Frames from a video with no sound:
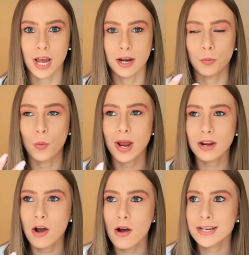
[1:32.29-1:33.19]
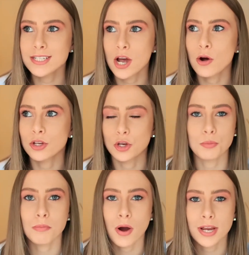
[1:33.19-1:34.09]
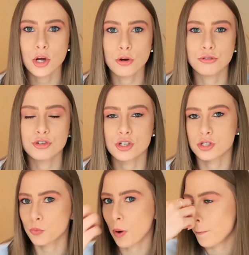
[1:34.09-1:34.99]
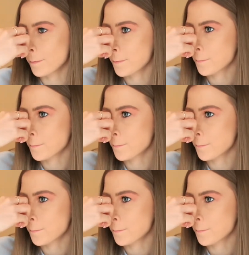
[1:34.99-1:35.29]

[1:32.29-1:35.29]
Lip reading: And when I tell you, my nose just went...